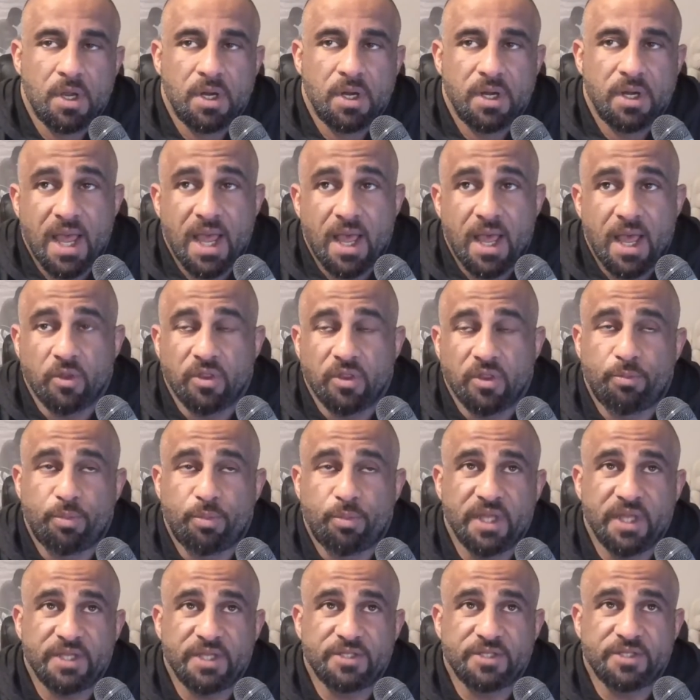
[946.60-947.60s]
Now, the
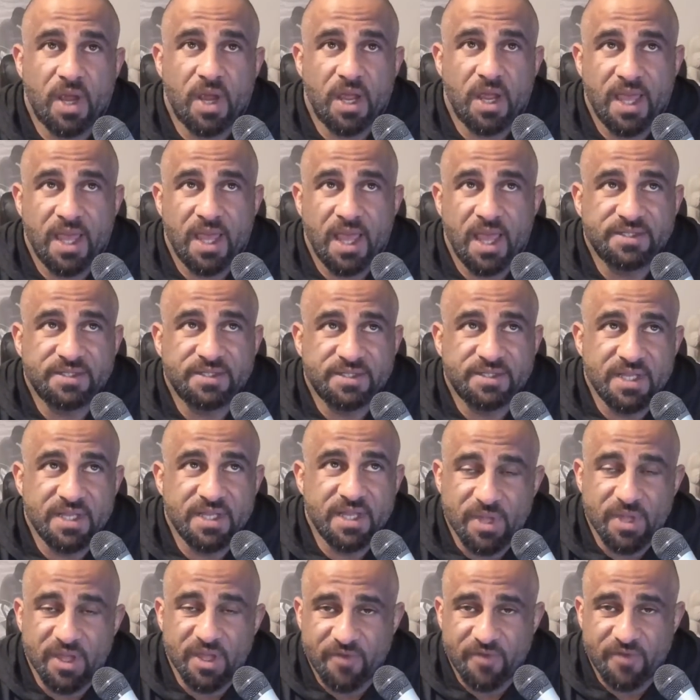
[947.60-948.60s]
place where I can see
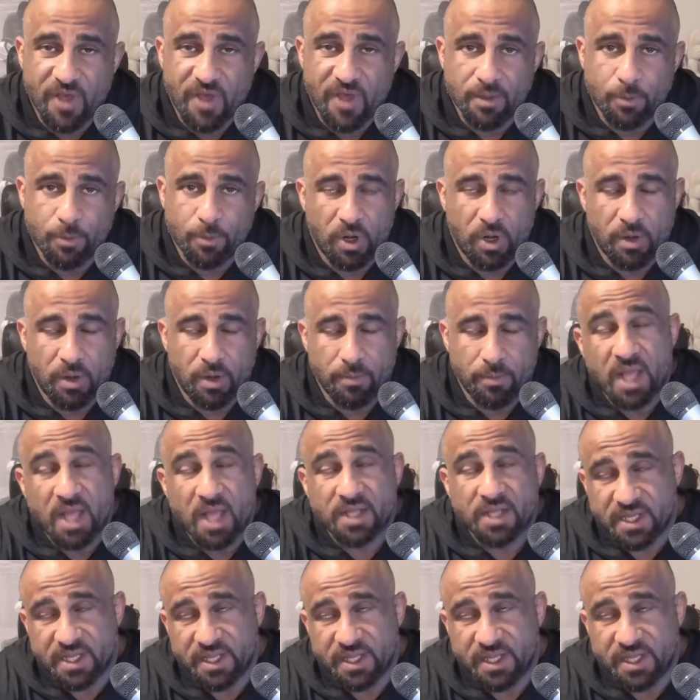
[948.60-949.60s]
it being valuable, and I'm
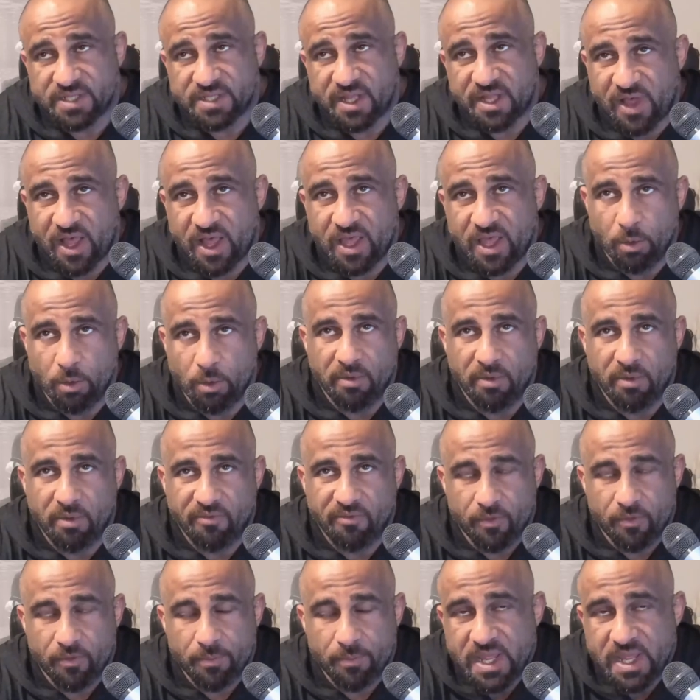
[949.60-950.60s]
not saying it's not valuable, but
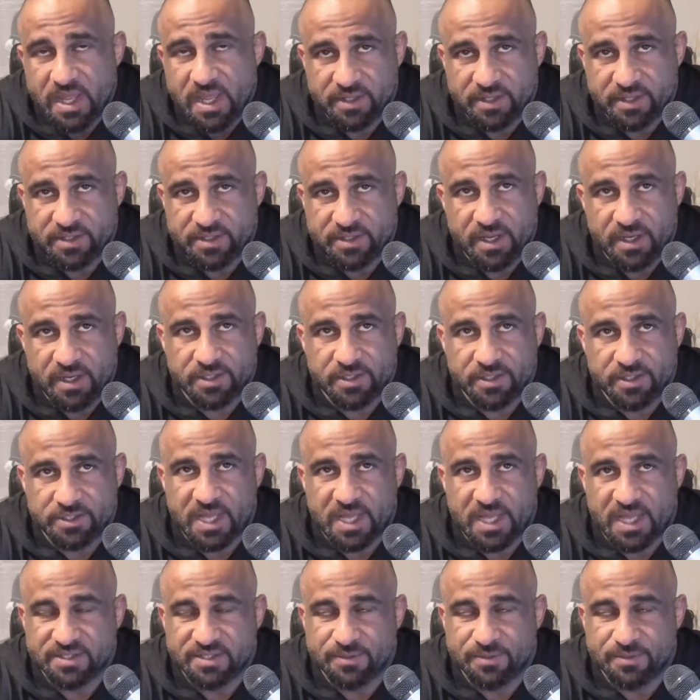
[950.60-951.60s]
for me, it
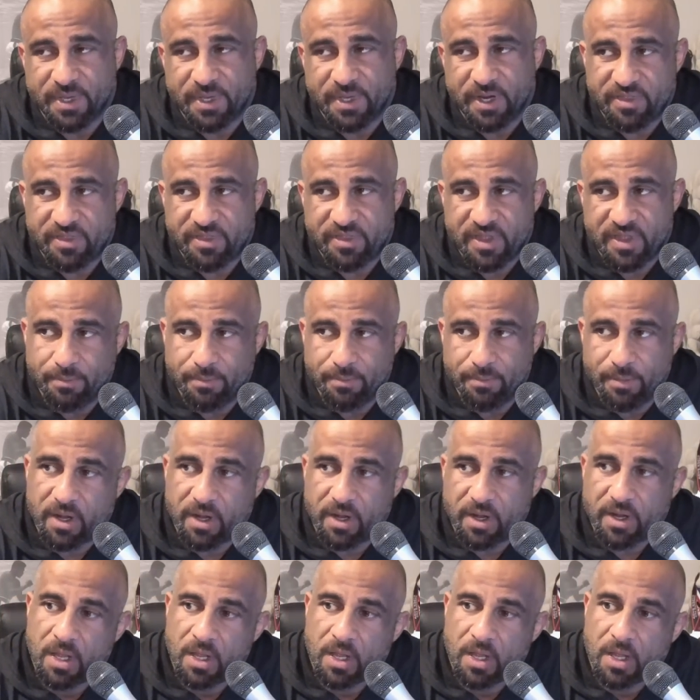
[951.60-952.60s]
just hasn't been a thing. But
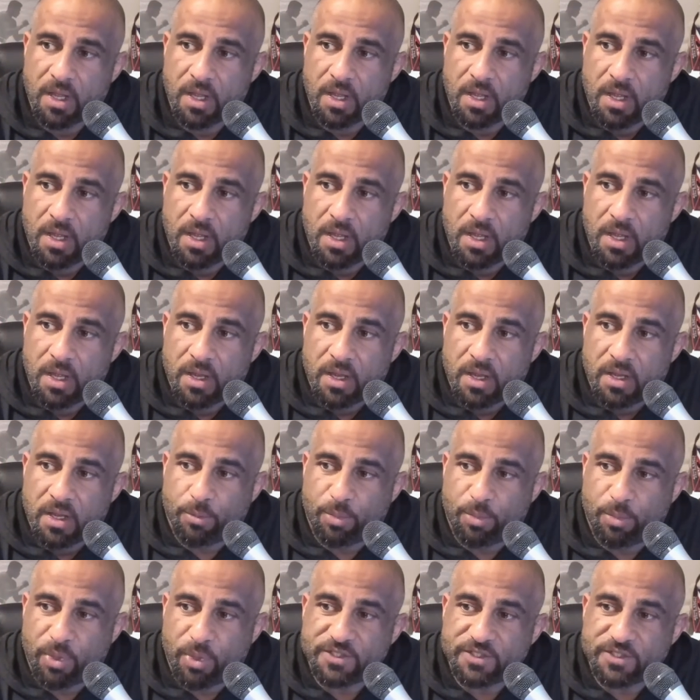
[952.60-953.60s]

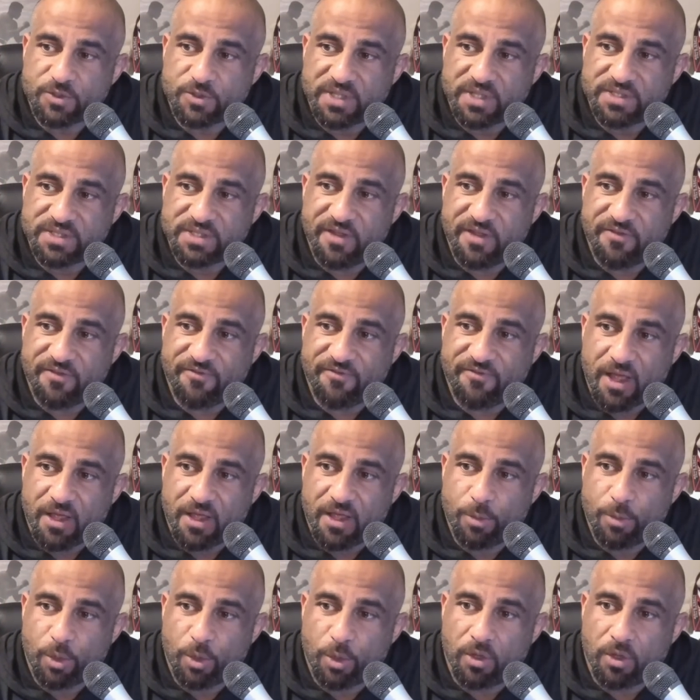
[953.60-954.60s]
the place where I see it
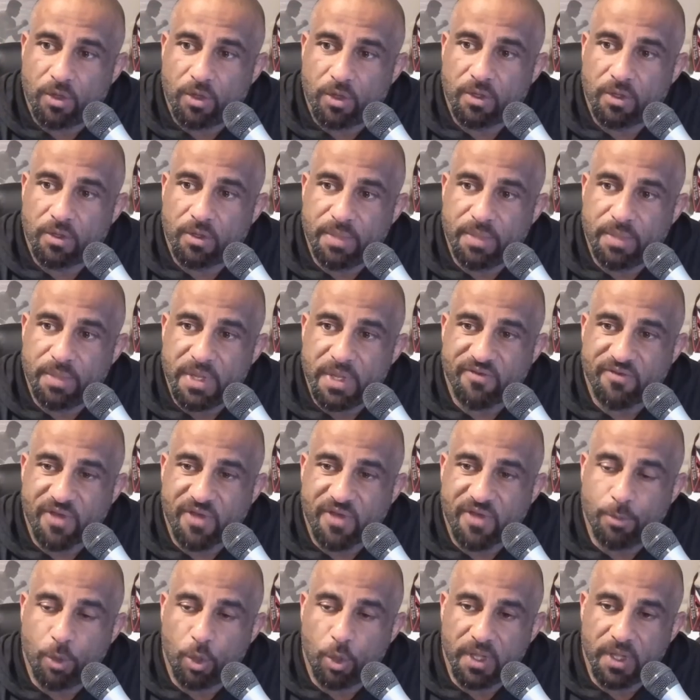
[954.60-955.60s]
valuable being
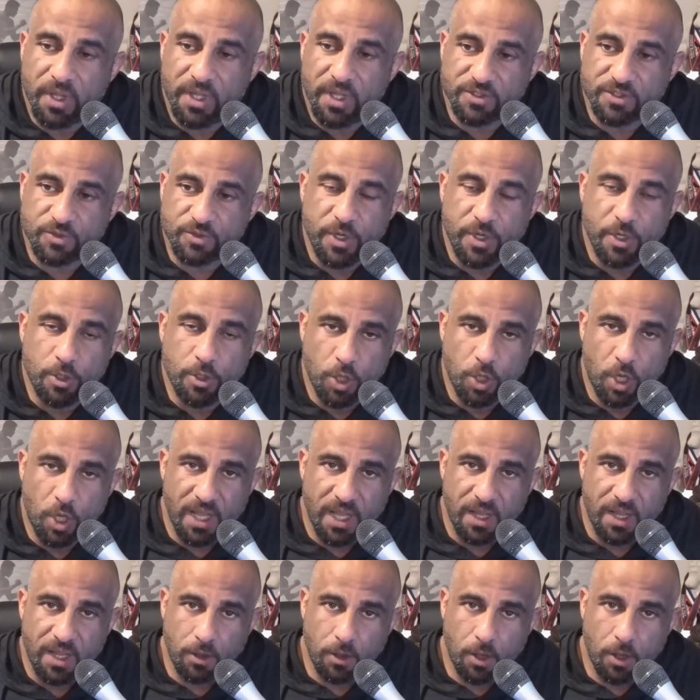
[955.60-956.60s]
valuable is when you look
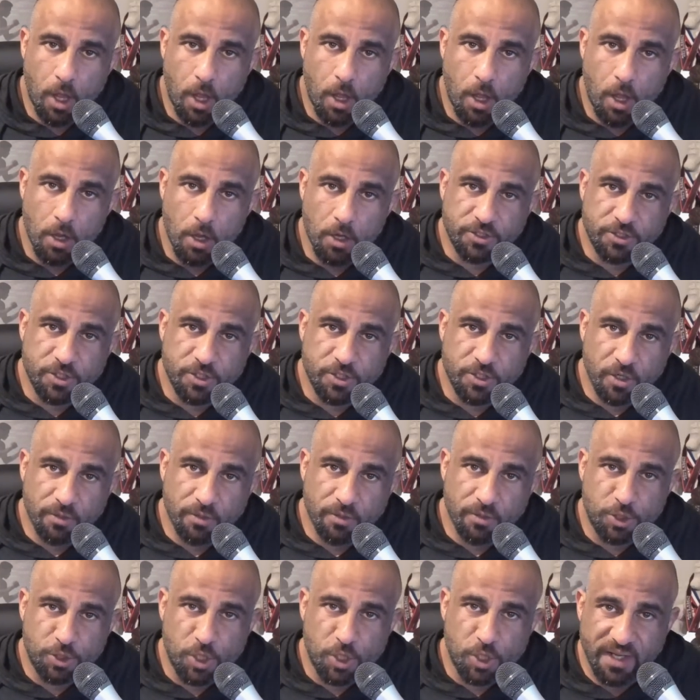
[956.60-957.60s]
at
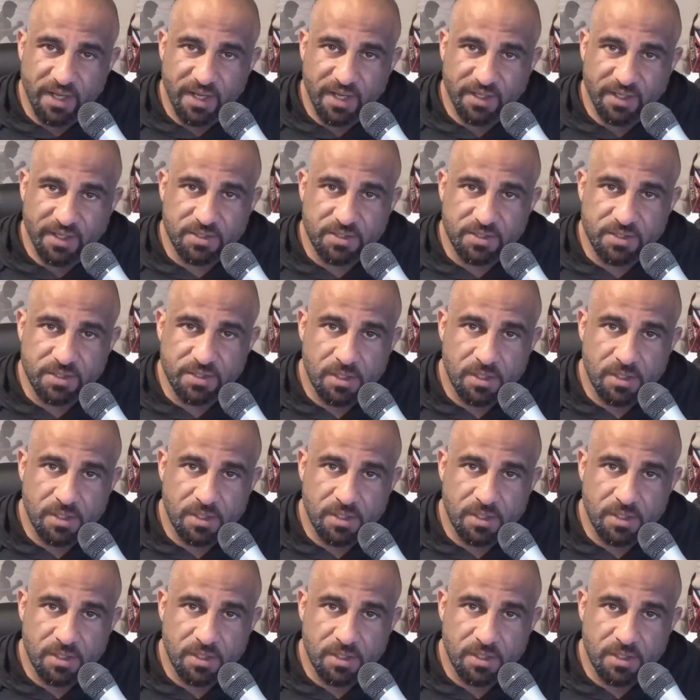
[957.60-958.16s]
long-term trends.